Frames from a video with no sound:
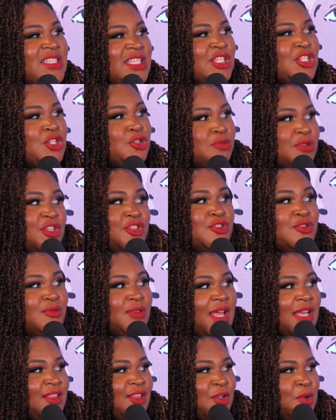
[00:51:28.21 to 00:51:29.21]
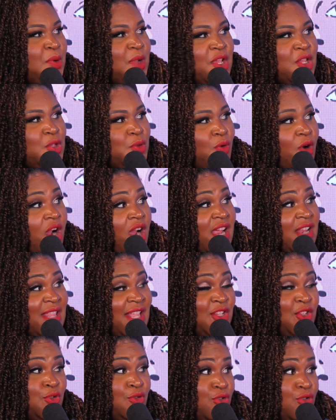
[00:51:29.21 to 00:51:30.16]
to treat you like the queen you are and that you